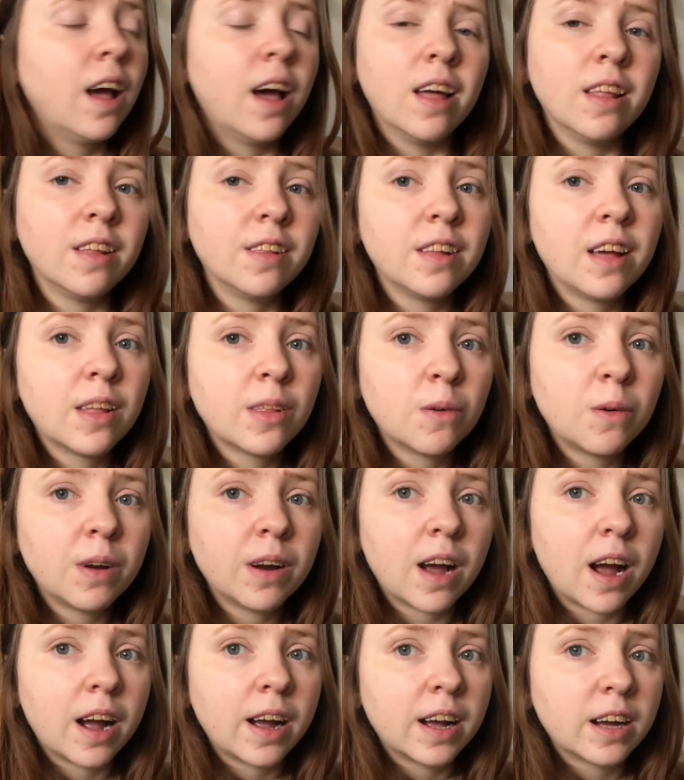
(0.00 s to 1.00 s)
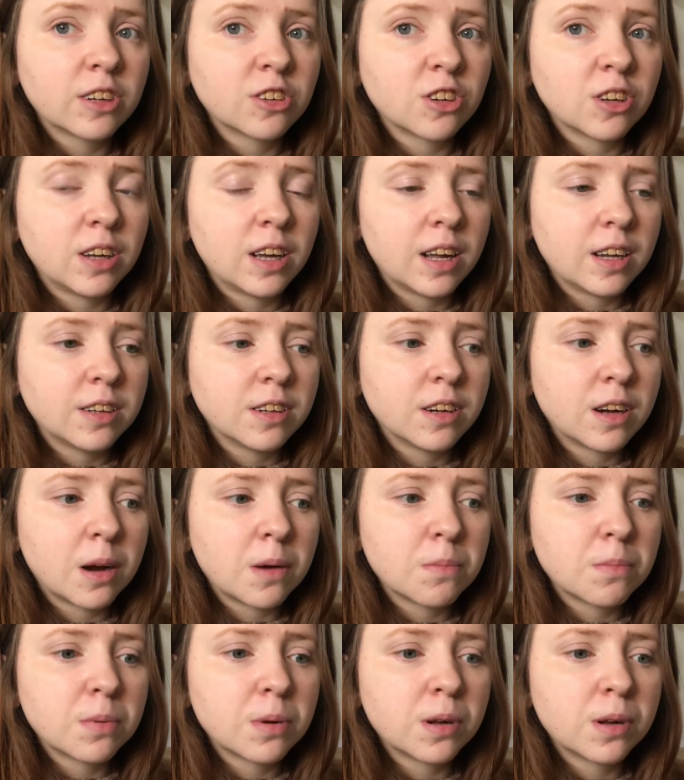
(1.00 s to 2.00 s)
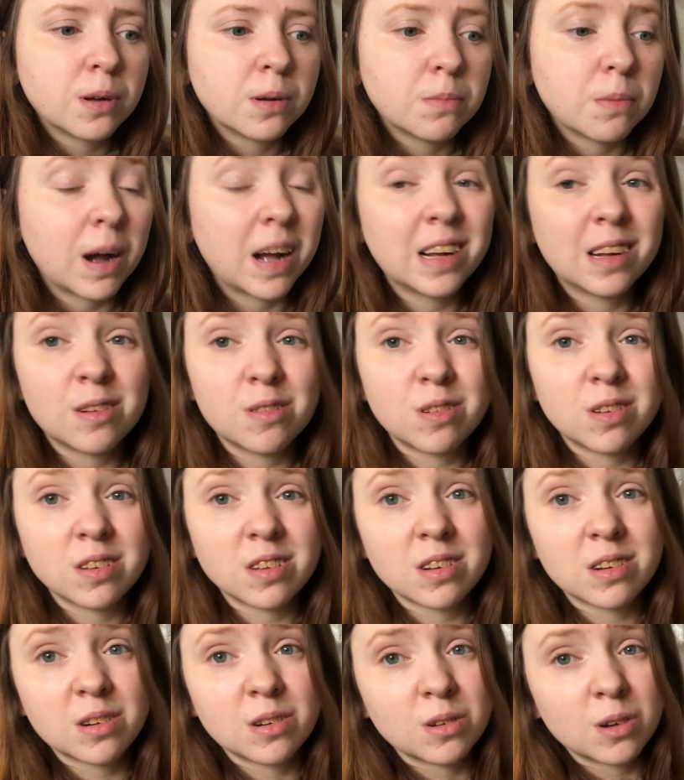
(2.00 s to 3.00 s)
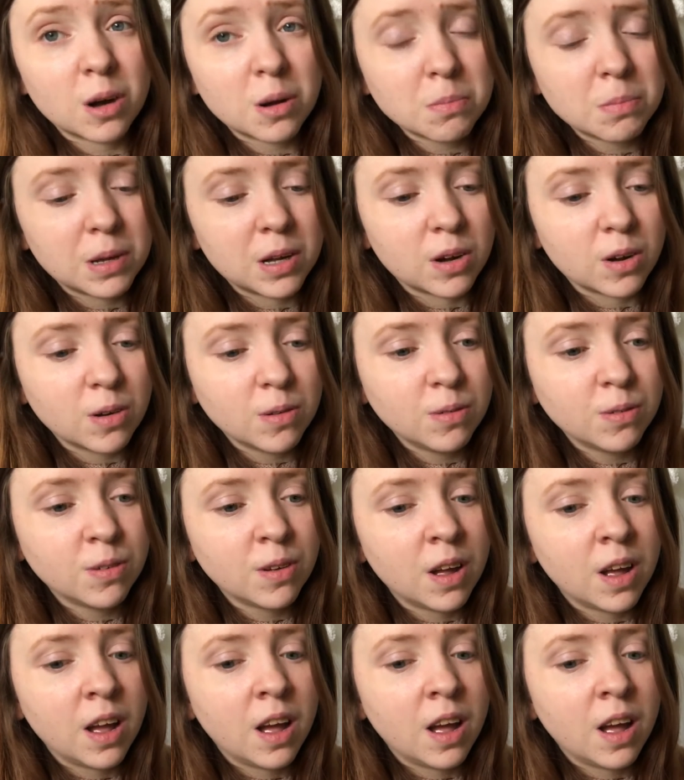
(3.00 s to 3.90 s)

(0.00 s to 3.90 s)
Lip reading: And then the other one I actually ended up buying a physical copy of,